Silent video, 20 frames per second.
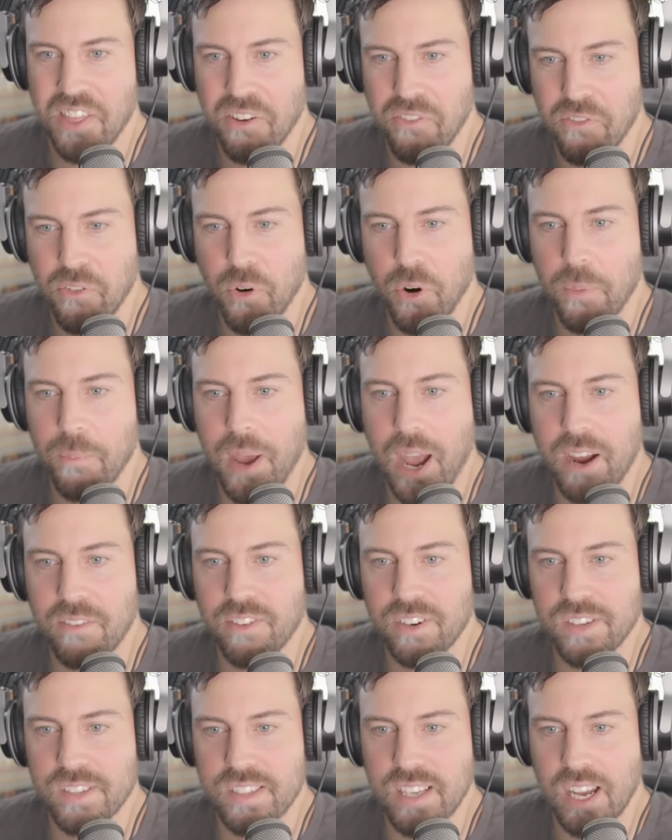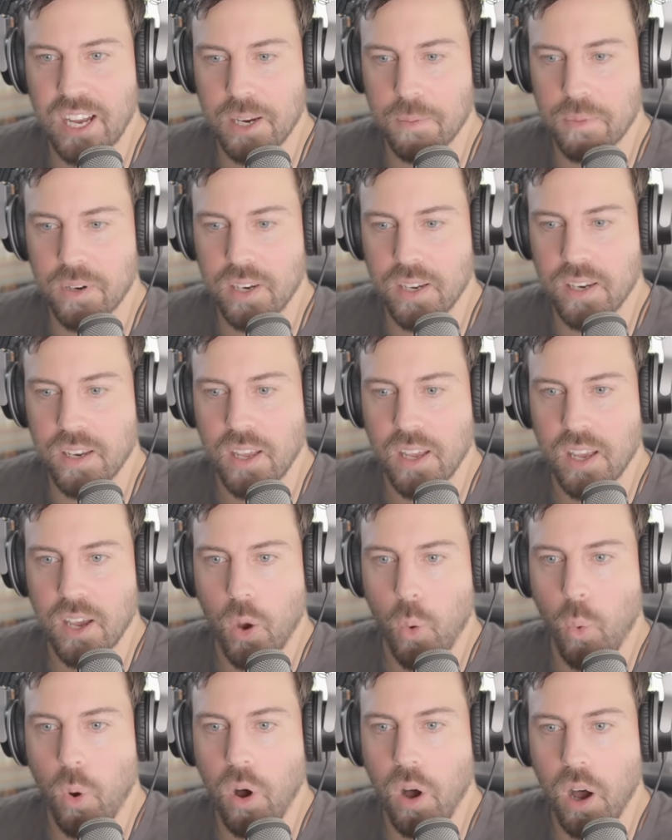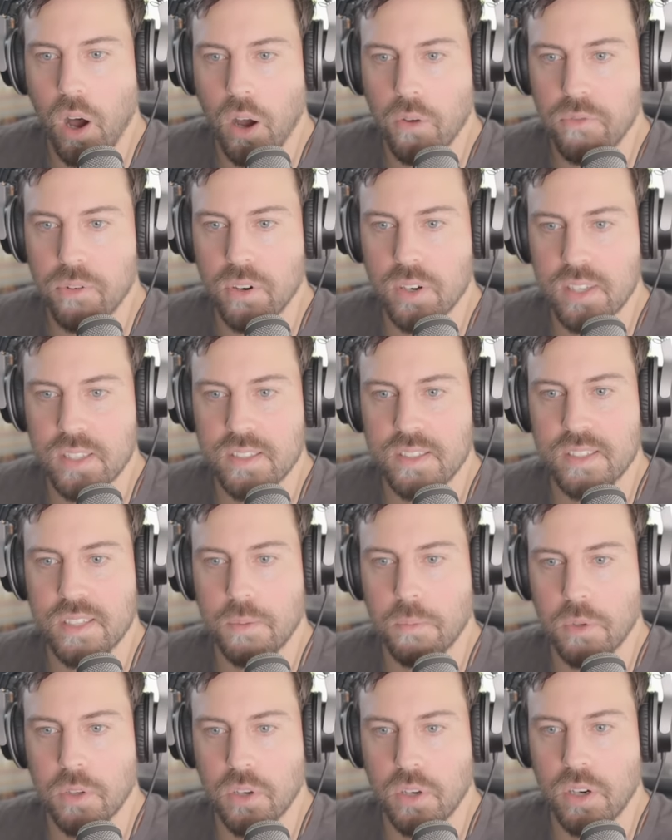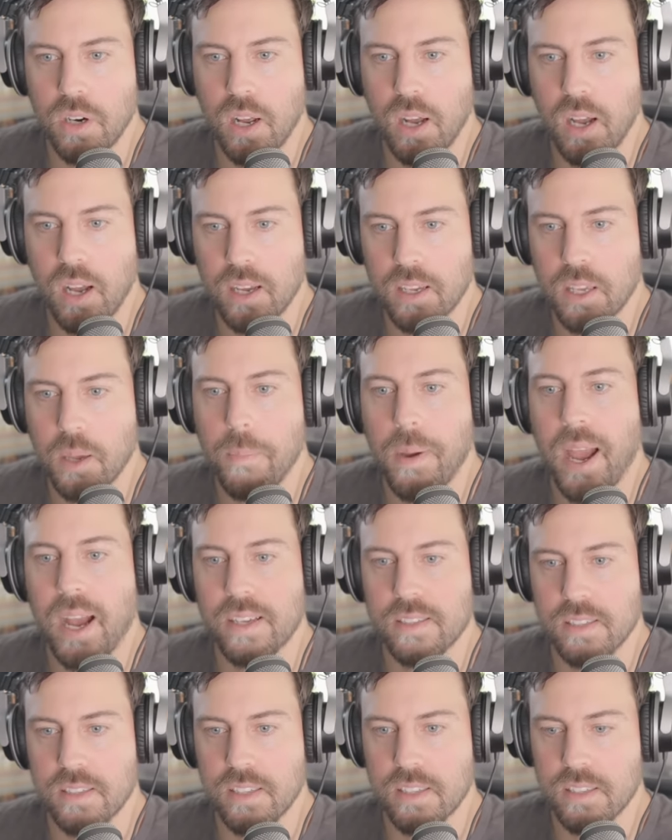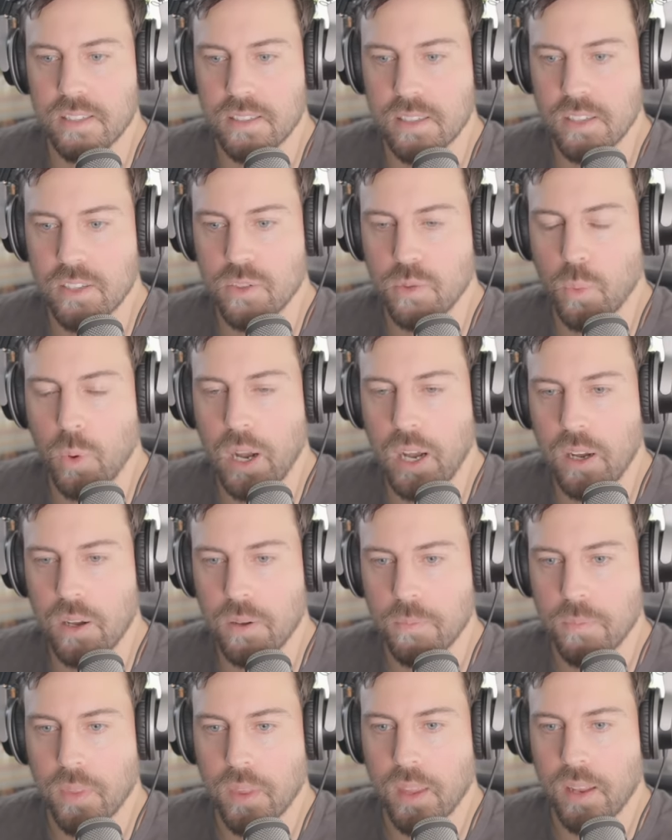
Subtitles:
Ford Maverick's hybrid while offering similar capacities as well.